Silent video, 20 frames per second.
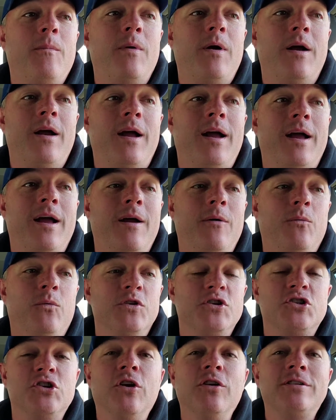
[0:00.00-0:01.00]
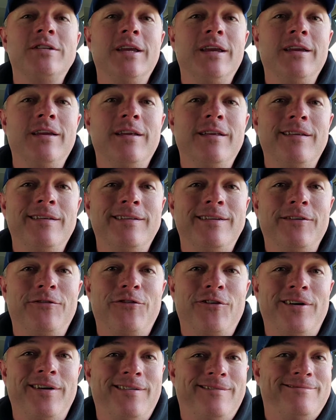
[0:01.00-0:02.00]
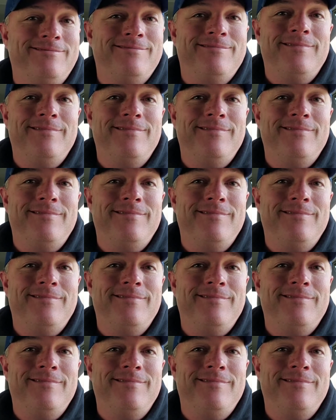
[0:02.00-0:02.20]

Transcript: uh, resulting in different